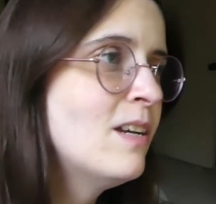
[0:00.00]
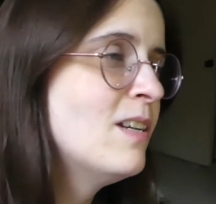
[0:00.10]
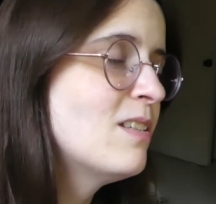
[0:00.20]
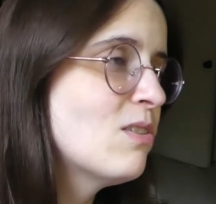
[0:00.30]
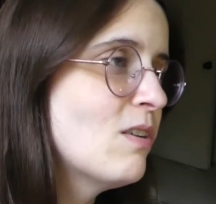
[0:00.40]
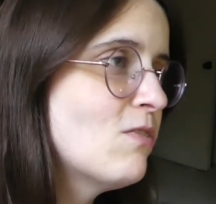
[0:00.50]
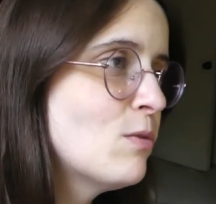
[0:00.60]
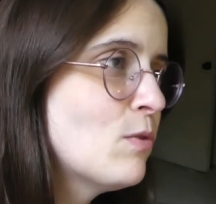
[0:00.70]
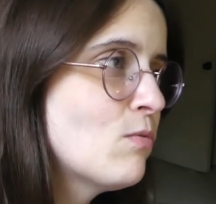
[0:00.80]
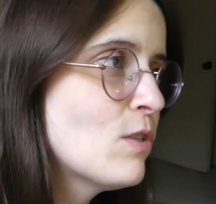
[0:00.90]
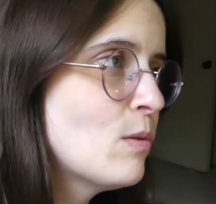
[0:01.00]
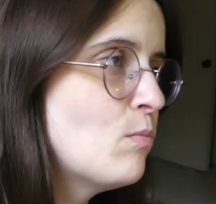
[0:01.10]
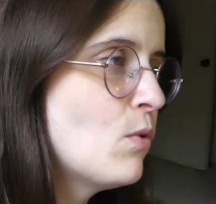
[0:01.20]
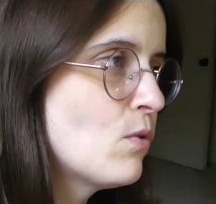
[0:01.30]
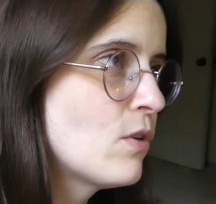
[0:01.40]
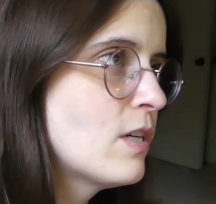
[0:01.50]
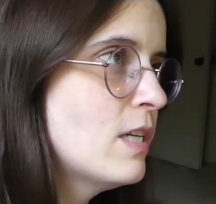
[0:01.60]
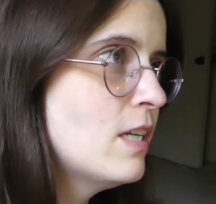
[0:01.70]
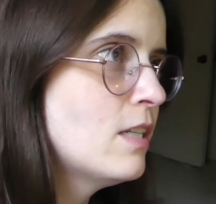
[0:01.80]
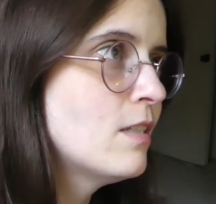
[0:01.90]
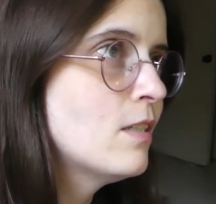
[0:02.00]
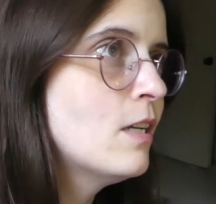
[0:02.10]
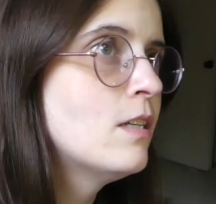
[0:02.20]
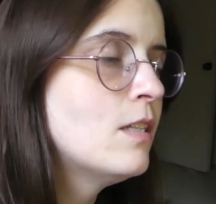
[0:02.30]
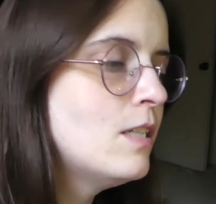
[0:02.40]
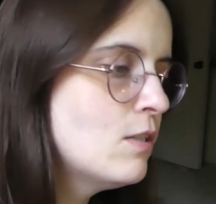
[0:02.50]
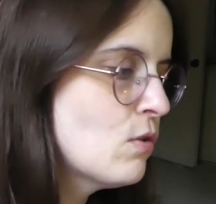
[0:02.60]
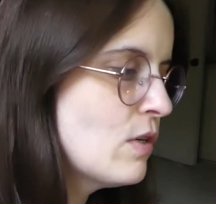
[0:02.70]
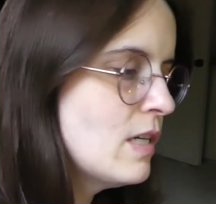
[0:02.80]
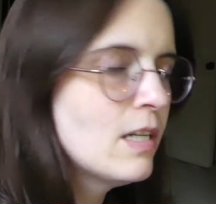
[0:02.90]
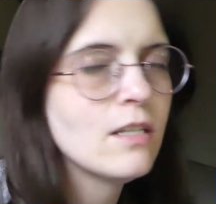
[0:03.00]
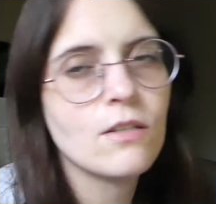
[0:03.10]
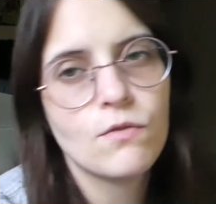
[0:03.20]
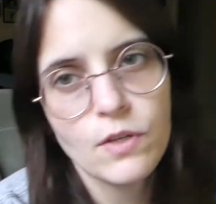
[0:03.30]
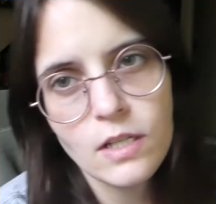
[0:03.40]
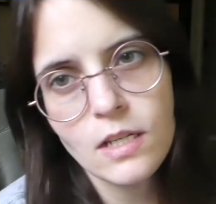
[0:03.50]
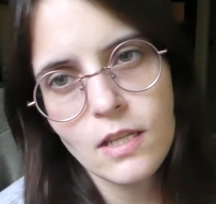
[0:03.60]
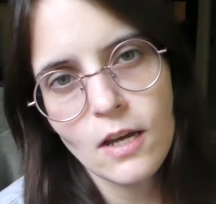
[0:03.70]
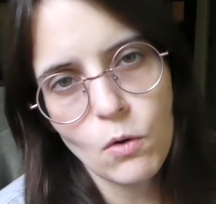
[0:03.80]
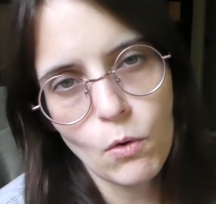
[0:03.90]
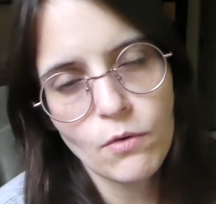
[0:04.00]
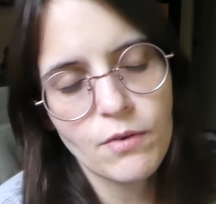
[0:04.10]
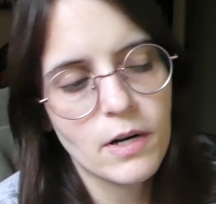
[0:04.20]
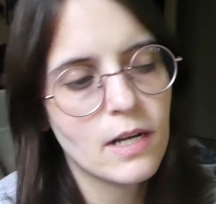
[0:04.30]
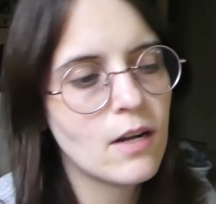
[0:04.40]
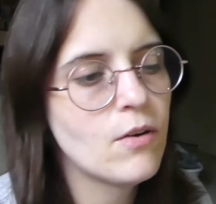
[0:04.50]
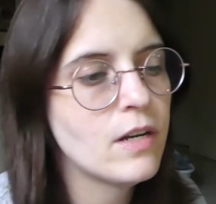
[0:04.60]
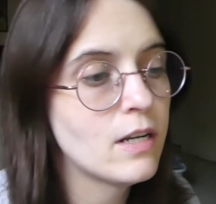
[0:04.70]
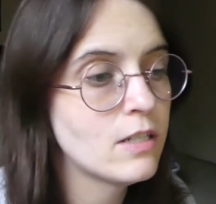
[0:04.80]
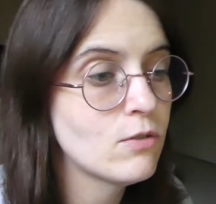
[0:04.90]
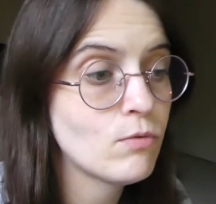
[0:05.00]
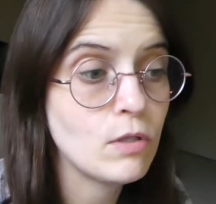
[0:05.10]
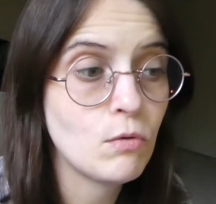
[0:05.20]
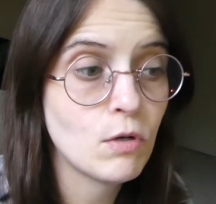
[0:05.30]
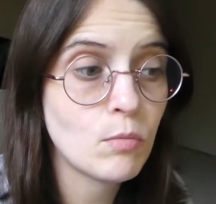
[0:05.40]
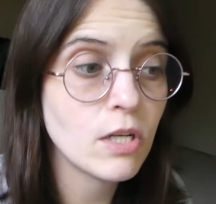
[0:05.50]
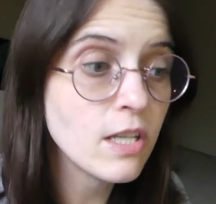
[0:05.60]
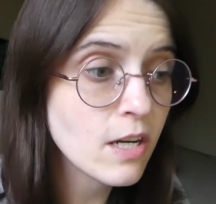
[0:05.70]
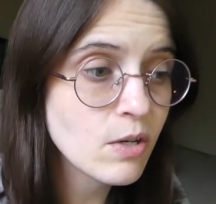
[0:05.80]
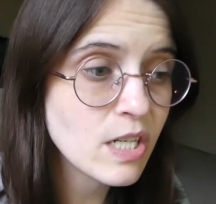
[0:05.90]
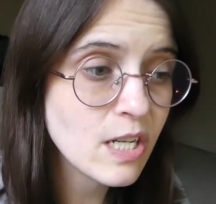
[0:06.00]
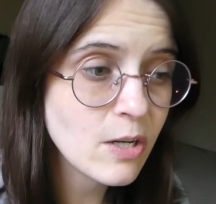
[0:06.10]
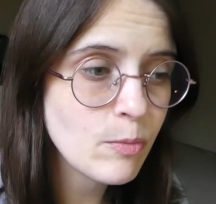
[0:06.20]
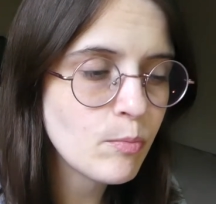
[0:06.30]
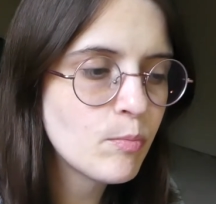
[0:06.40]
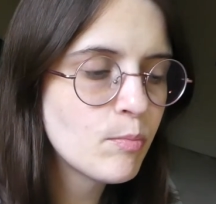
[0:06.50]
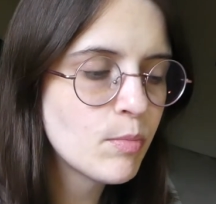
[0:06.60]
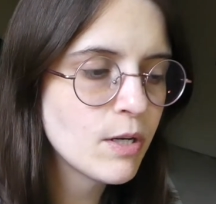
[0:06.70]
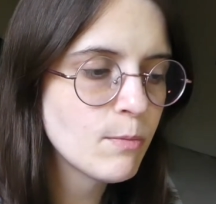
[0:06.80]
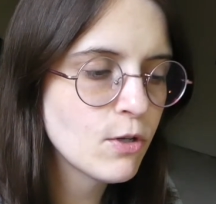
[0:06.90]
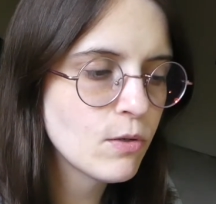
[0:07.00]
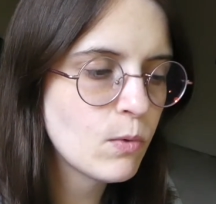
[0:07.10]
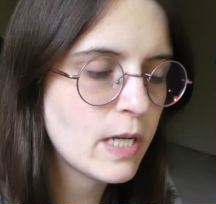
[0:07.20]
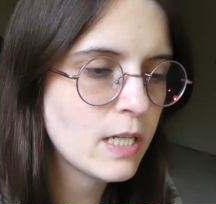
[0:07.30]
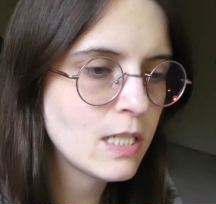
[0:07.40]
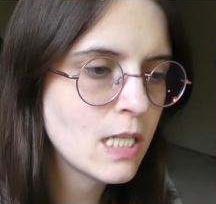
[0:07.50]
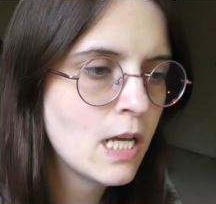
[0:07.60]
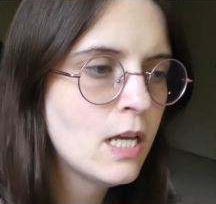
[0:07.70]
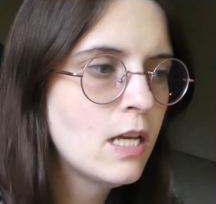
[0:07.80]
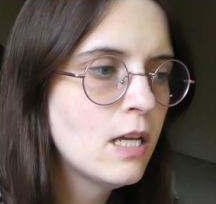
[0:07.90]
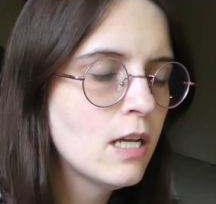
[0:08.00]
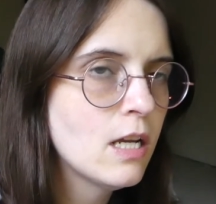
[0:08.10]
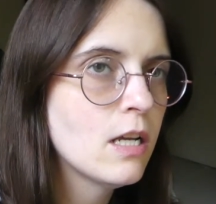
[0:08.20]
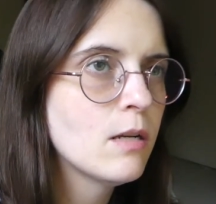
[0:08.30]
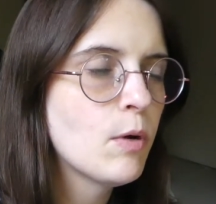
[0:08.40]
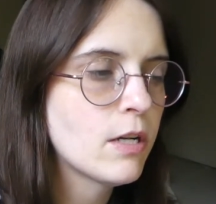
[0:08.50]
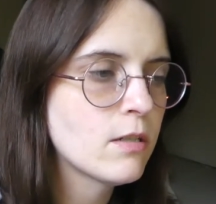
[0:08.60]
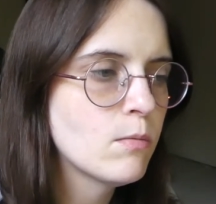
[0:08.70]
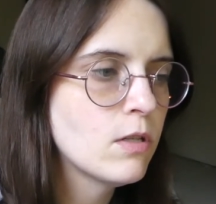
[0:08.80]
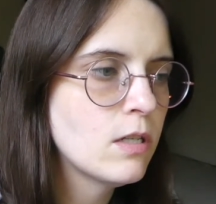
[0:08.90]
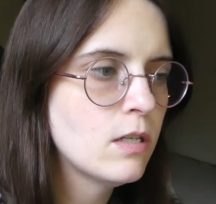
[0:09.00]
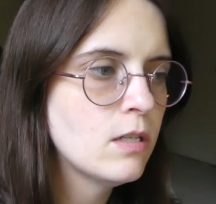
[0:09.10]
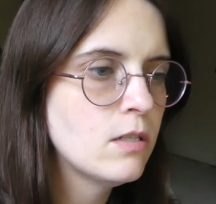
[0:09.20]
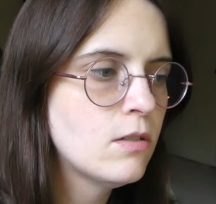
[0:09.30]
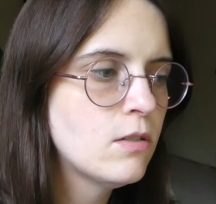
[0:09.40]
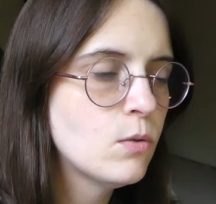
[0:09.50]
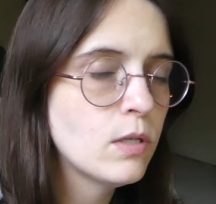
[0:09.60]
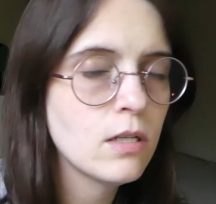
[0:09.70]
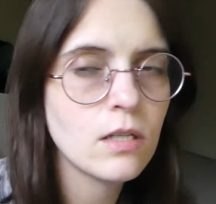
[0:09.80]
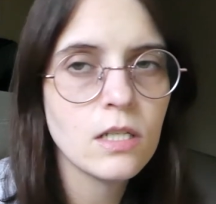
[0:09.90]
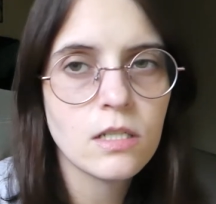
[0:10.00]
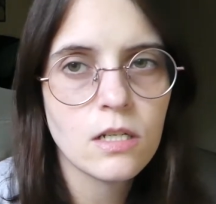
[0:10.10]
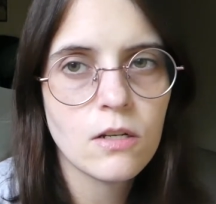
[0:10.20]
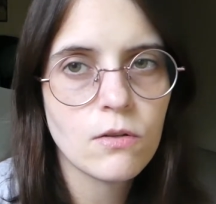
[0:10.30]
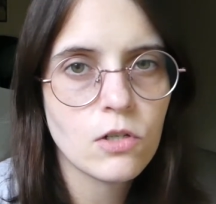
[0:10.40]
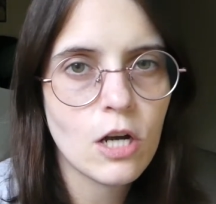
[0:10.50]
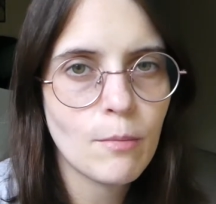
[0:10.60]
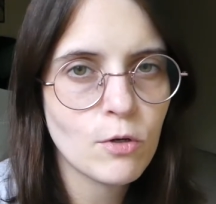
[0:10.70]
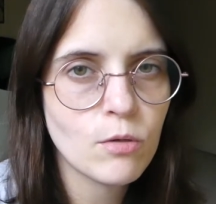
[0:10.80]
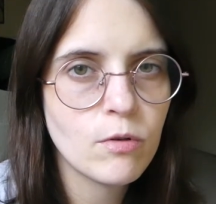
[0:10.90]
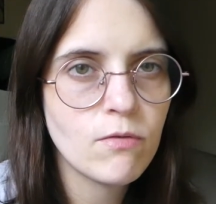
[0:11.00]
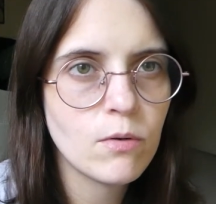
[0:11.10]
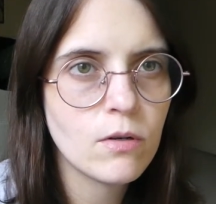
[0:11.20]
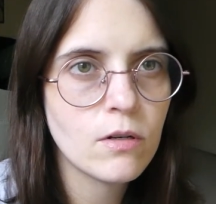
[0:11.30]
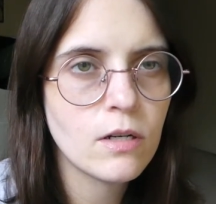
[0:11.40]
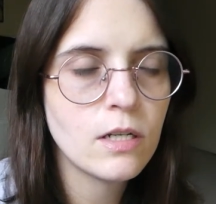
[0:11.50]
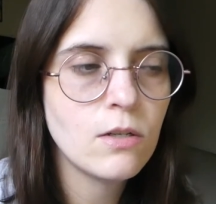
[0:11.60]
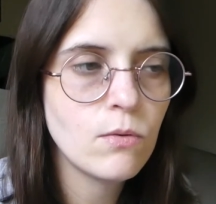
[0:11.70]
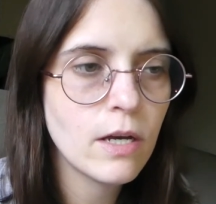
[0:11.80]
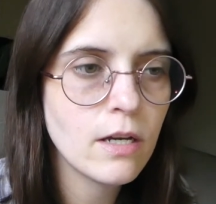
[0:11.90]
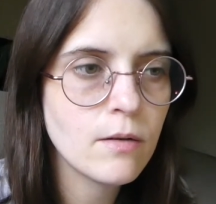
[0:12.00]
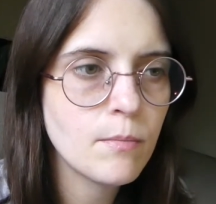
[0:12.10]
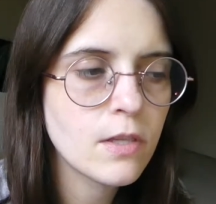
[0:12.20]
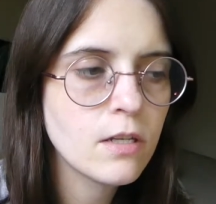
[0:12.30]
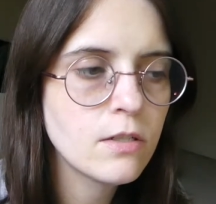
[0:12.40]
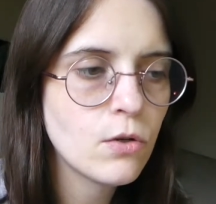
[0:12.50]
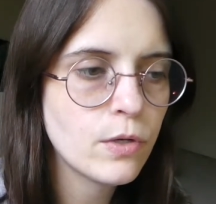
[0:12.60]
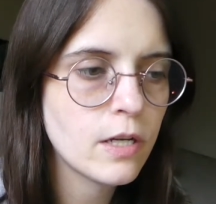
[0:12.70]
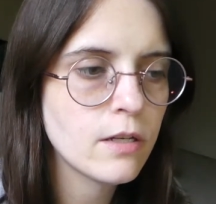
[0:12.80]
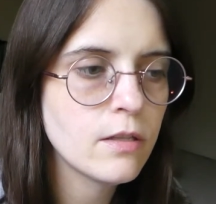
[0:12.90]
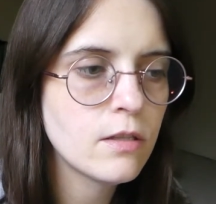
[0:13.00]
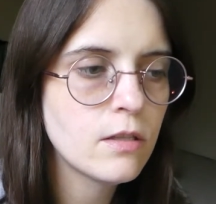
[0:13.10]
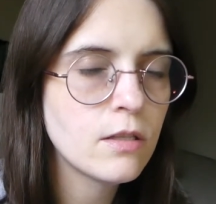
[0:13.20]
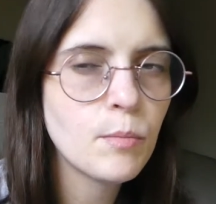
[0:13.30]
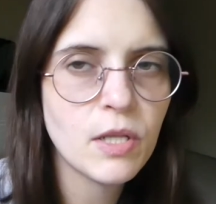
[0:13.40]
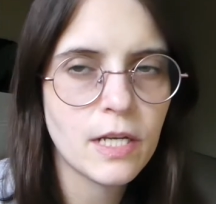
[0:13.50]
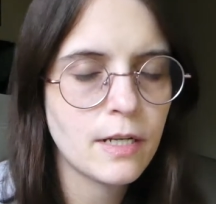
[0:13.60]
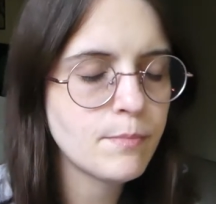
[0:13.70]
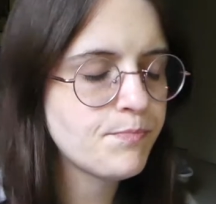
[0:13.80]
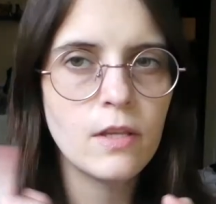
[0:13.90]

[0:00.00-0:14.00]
so I've just been really bored, and Detroit is filling that hole for now, and I just really want to play that right now, but I'm gonna wait and possibly do at least another chapter before I do that. So yeah, the plan.